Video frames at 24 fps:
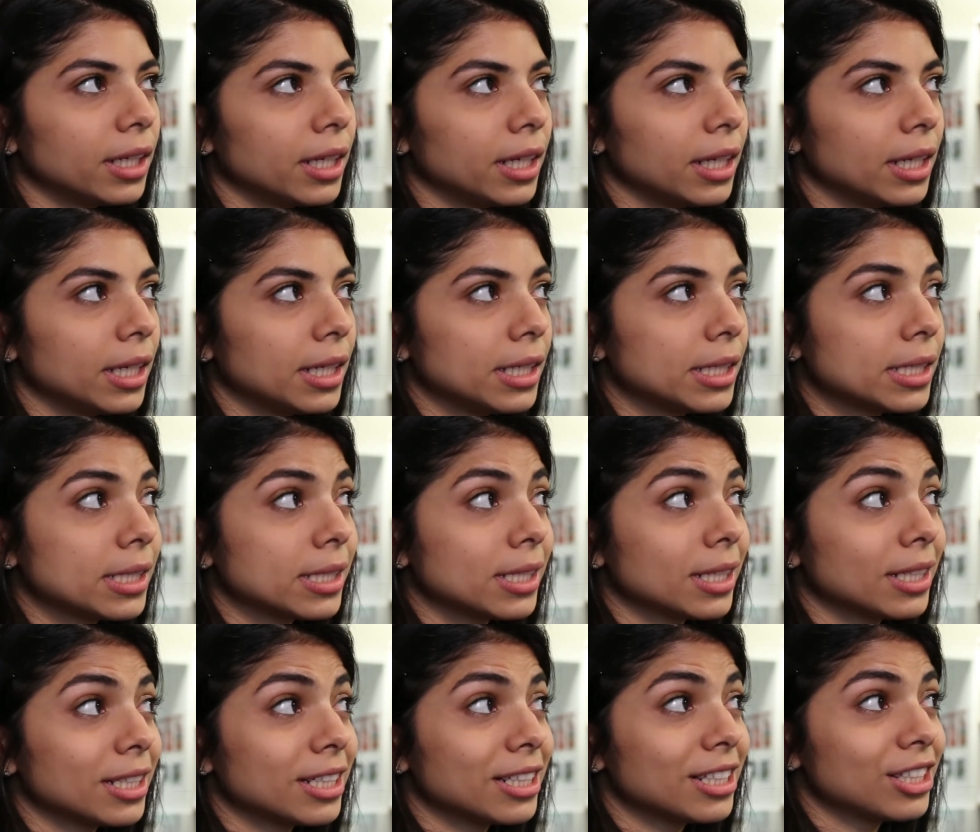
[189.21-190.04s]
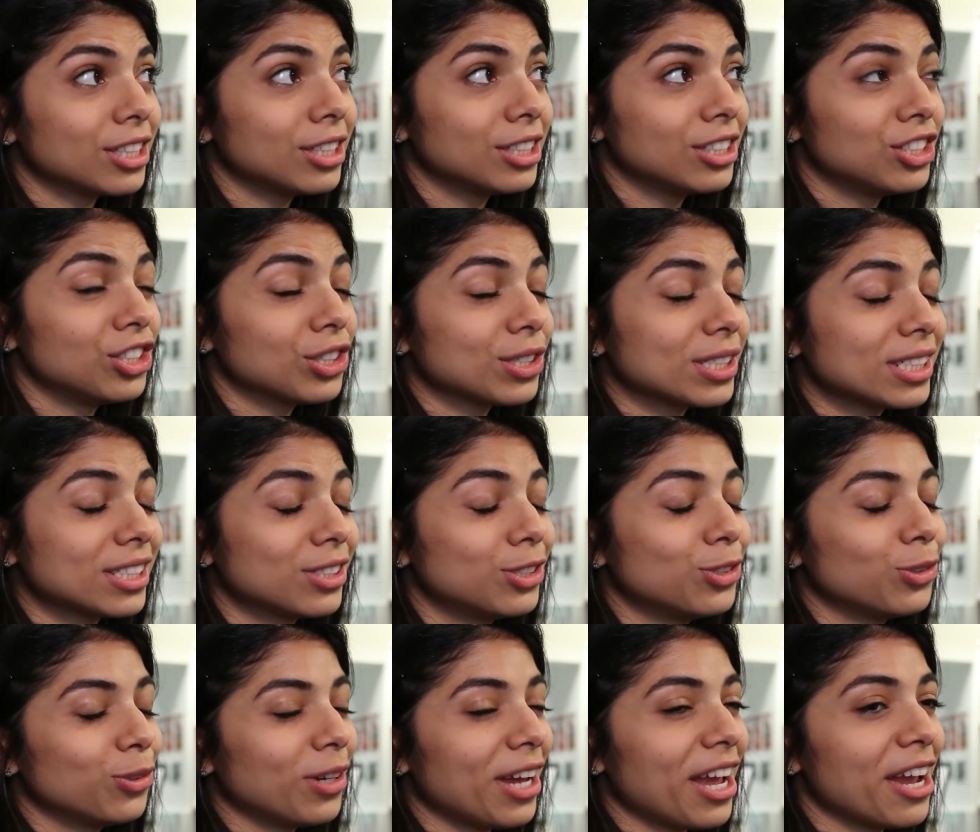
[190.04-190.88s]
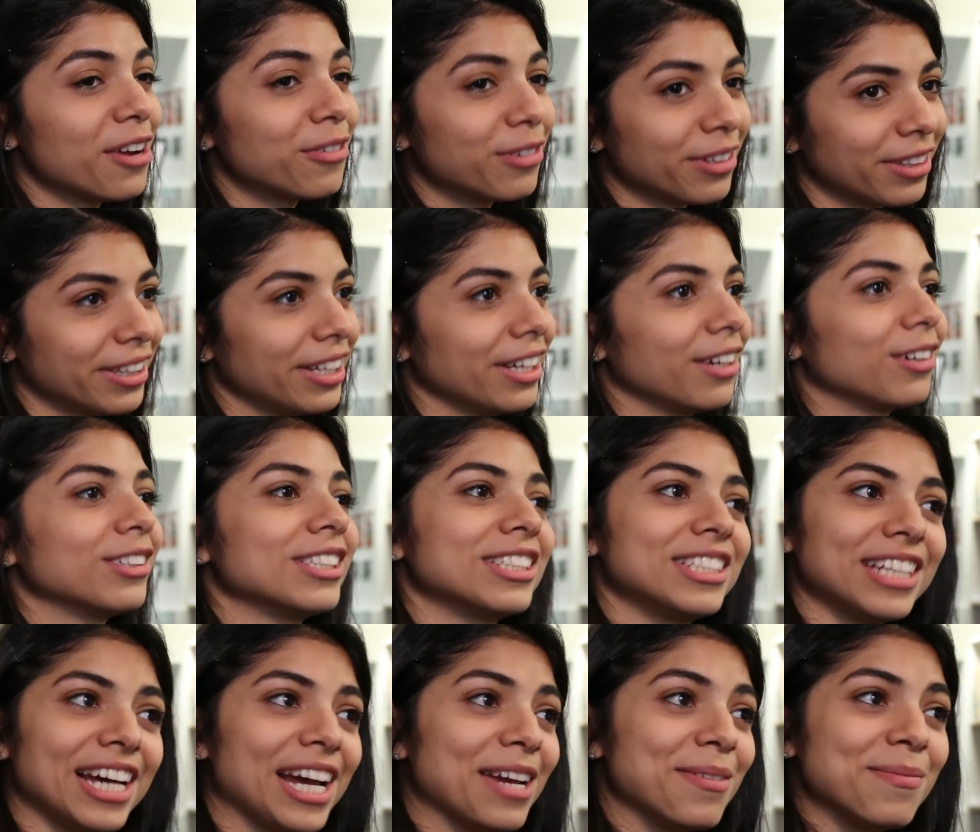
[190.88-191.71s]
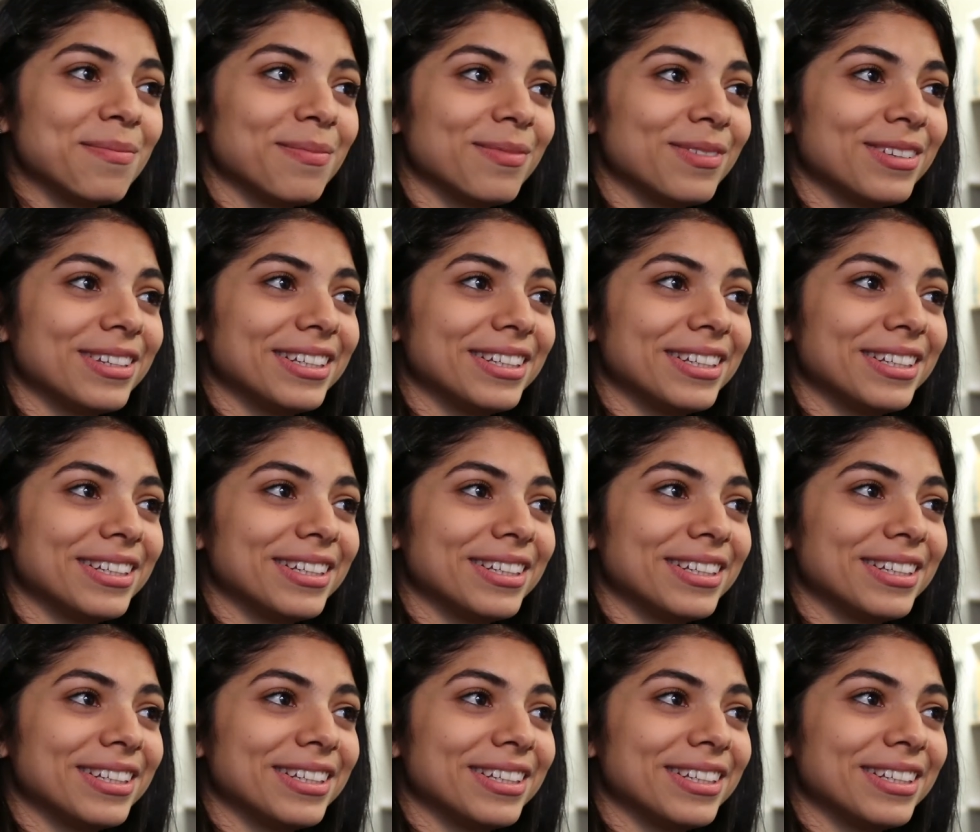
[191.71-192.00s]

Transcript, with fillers: is just do everything on time.